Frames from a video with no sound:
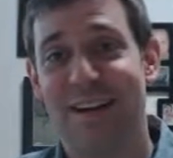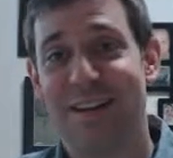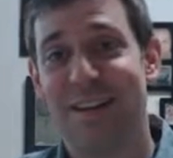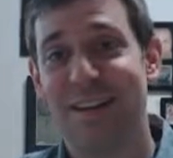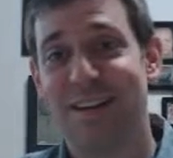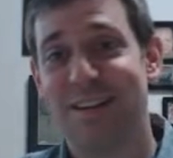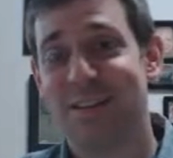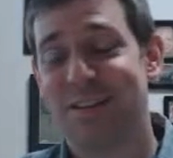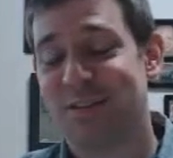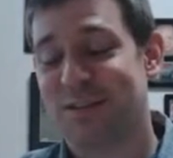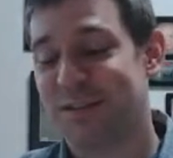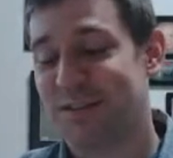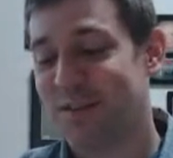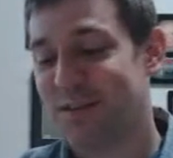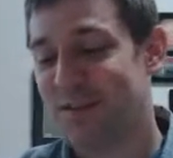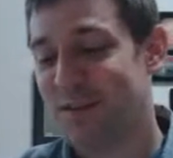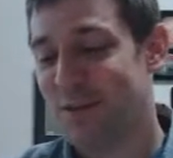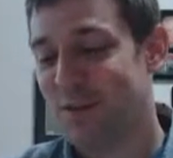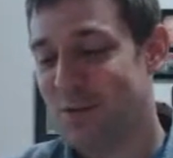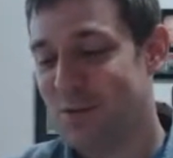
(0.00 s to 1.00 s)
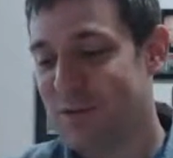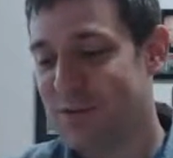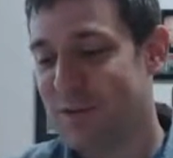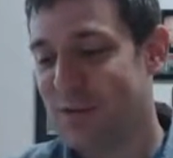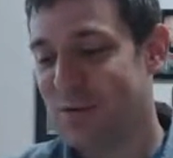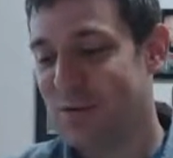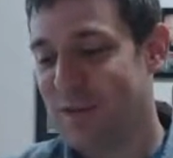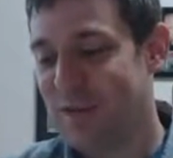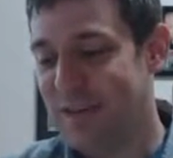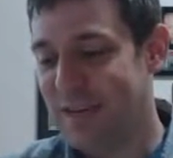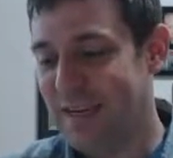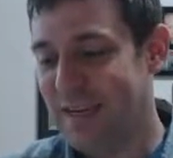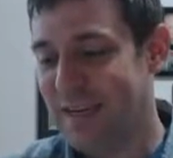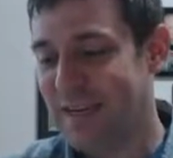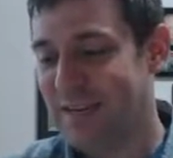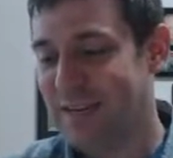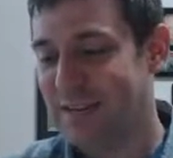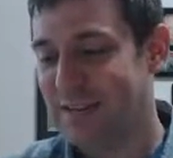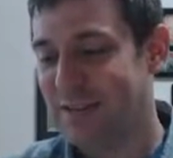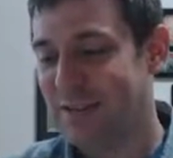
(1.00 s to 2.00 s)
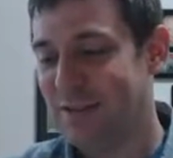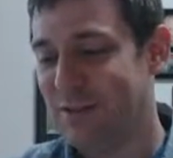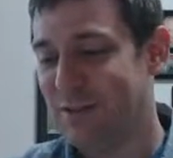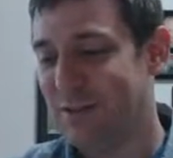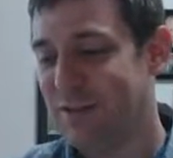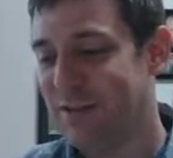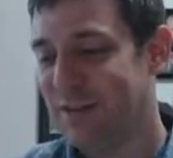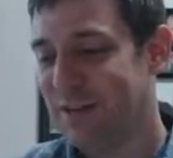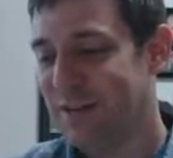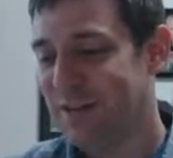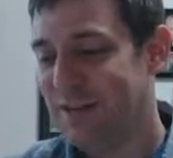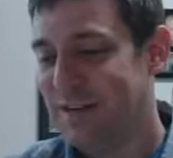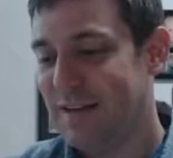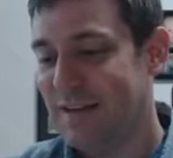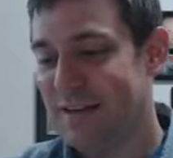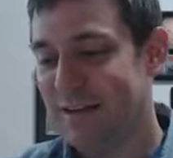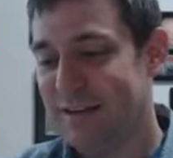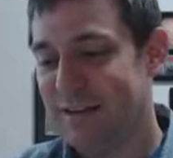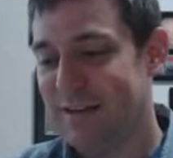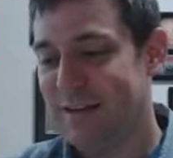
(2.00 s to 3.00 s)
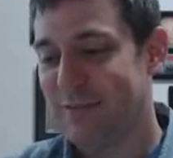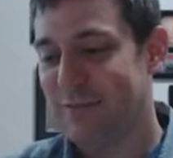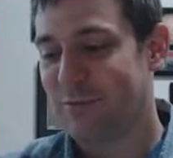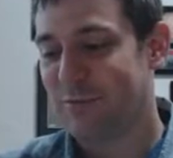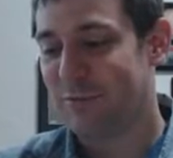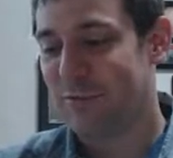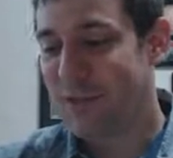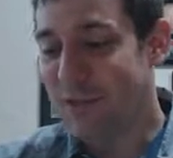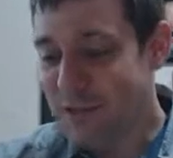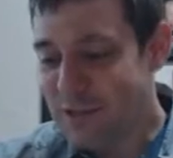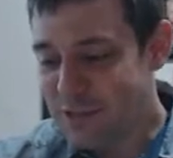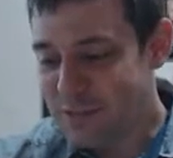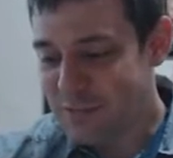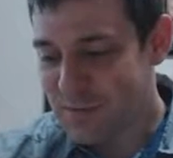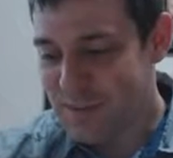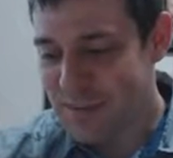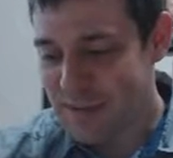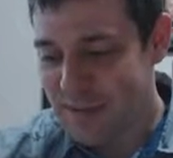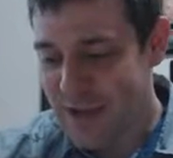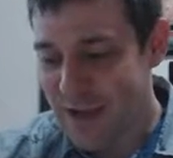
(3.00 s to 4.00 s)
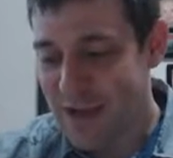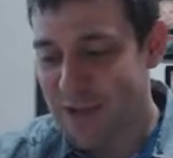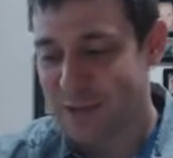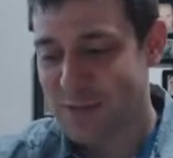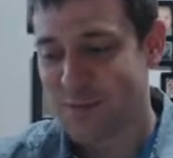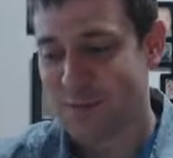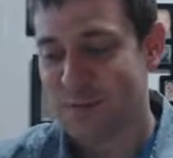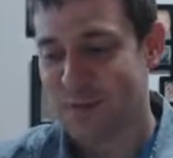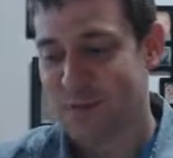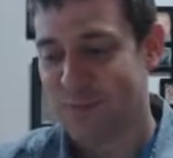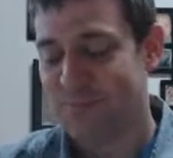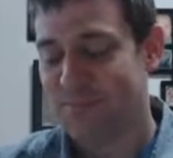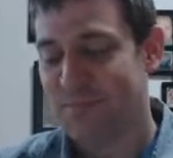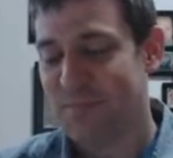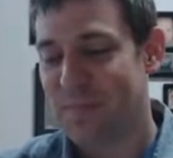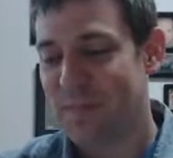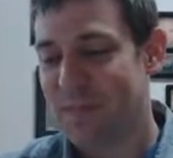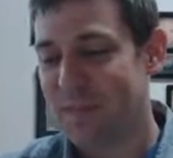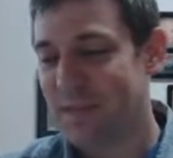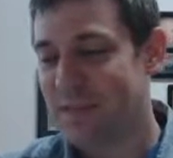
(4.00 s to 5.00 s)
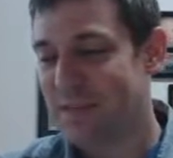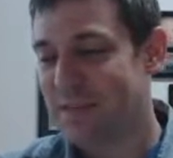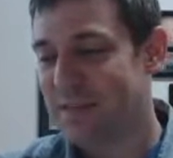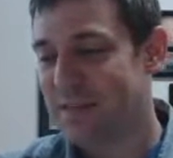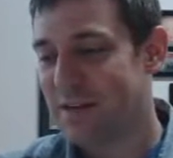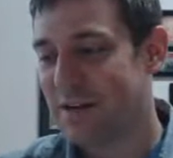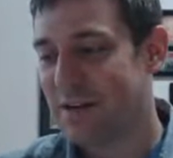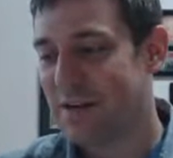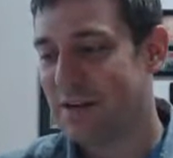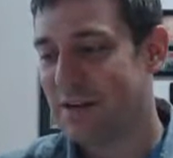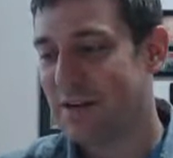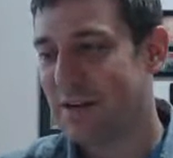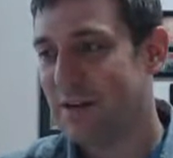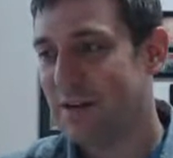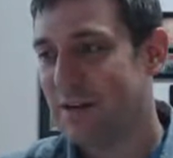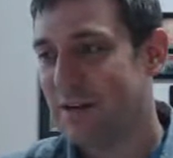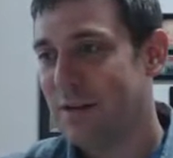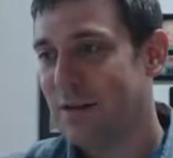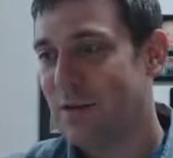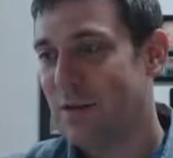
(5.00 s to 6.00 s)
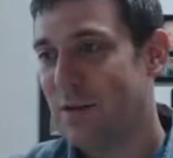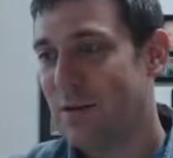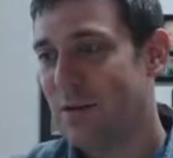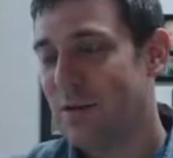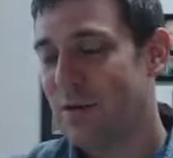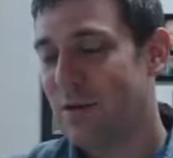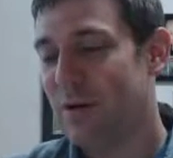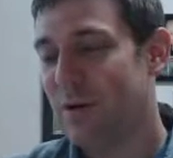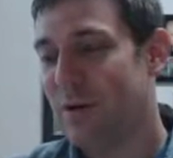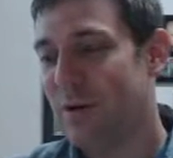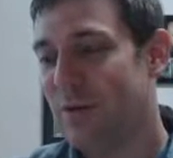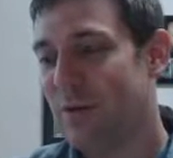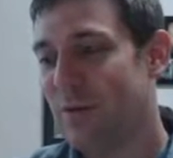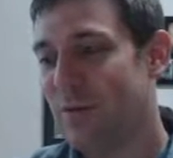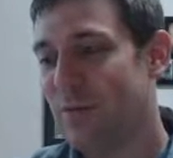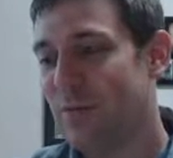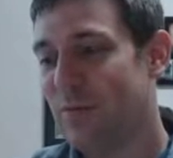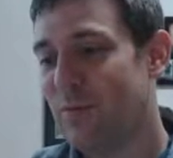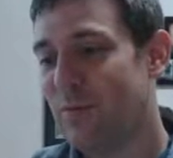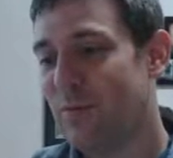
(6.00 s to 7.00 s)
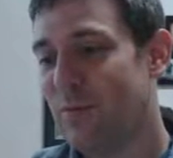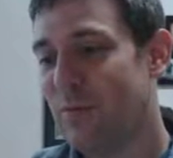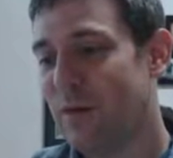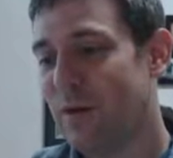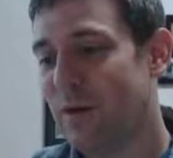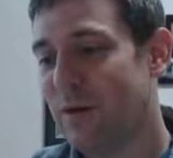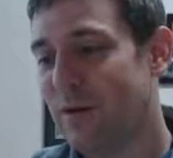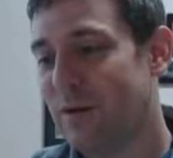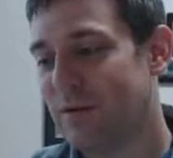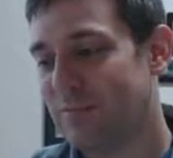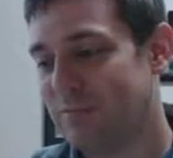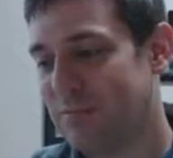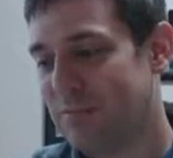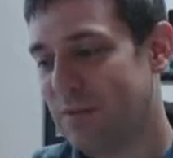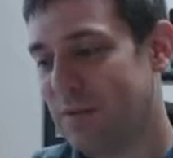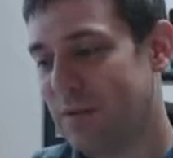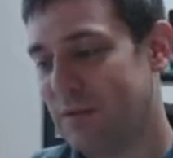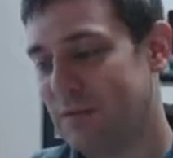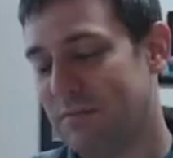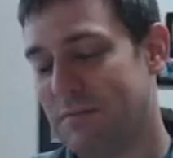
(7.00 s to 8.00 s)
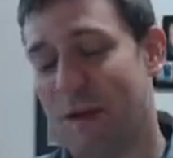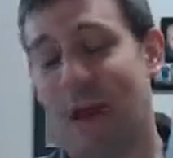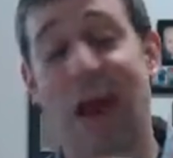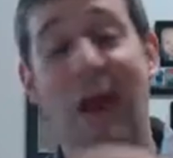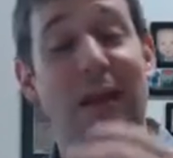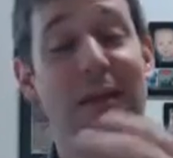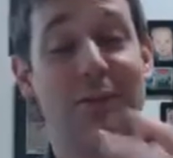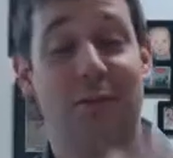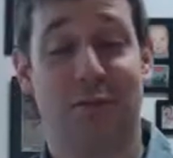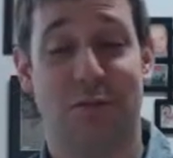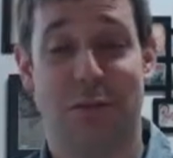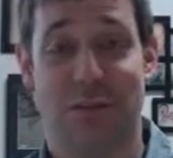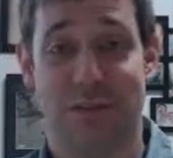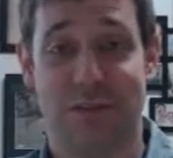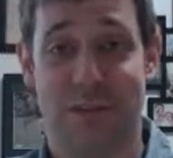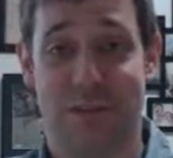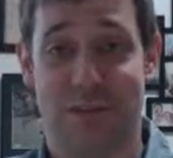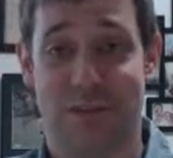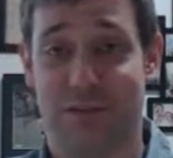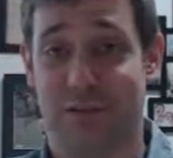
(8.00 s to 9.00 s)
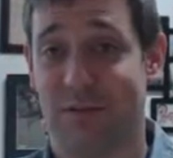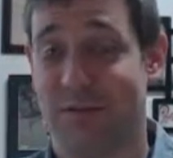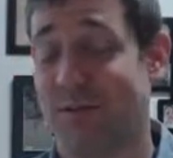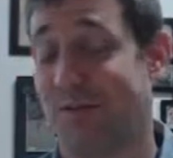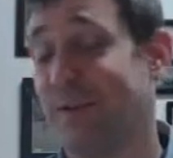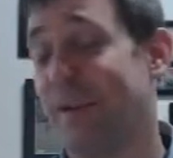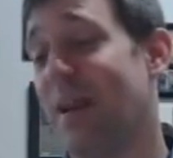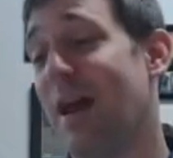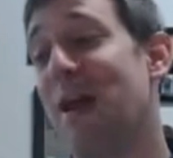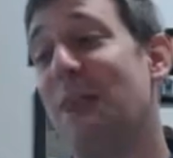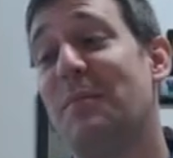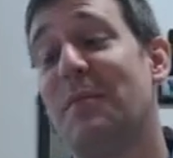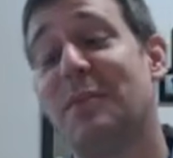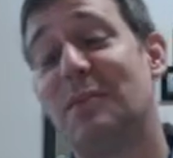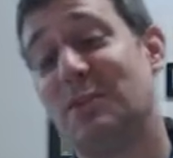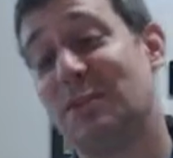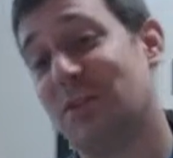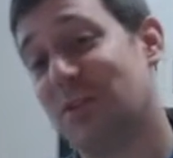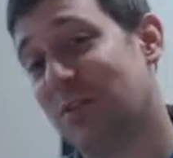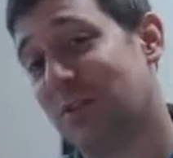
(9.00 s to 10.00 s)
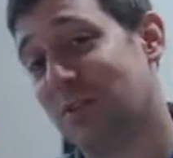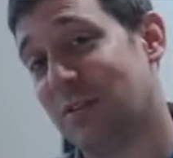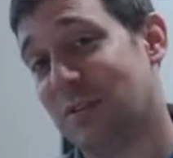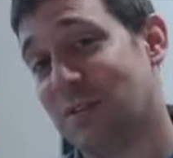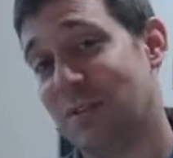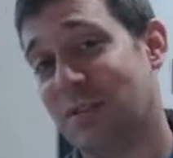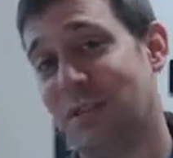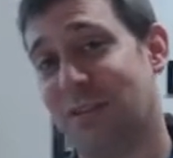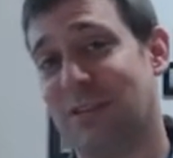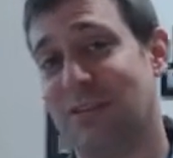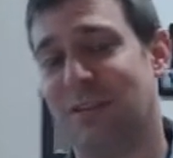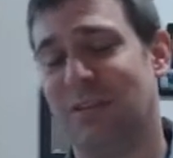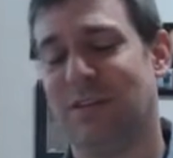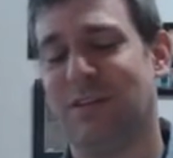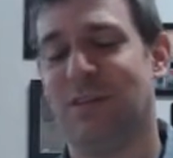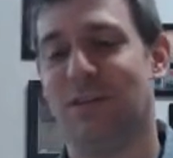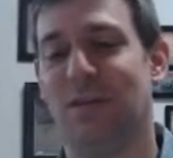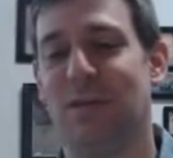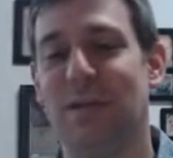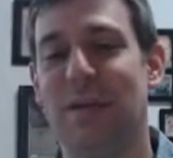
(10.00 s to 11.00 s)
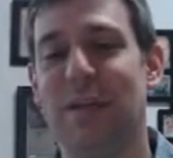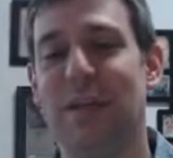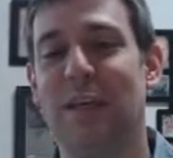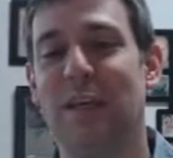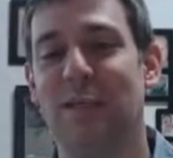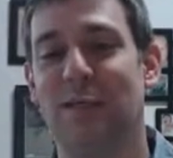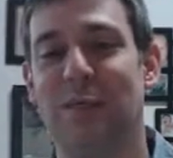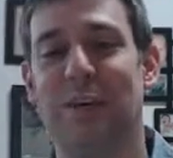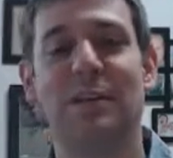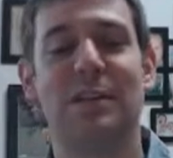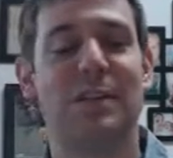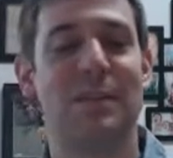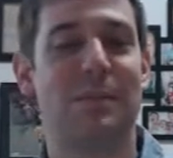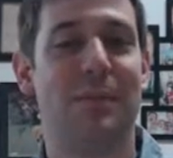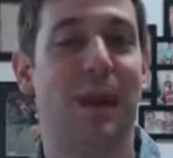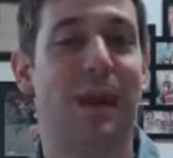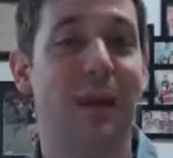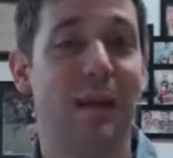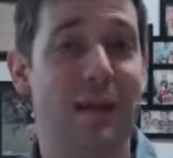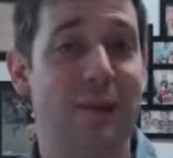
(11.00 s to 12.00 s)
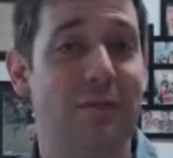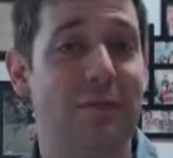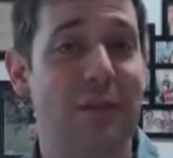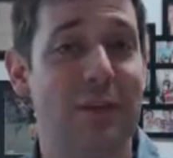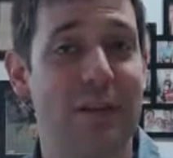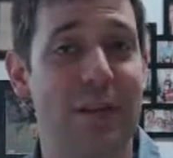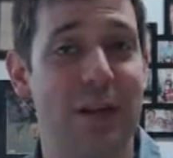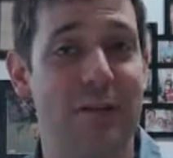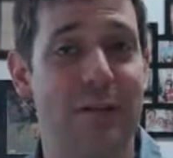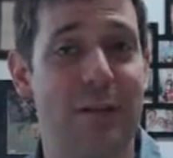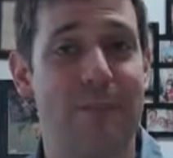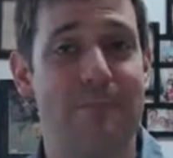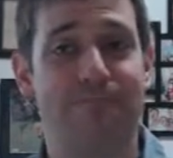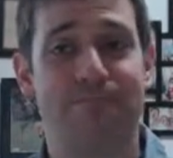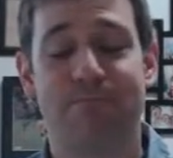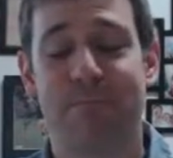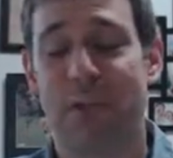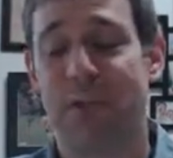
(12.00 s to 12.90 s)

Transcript: That's those that we need to reach with the gospel. These are where they're not Christians, or they're not mature Christians, and so we need to reach them on a different level.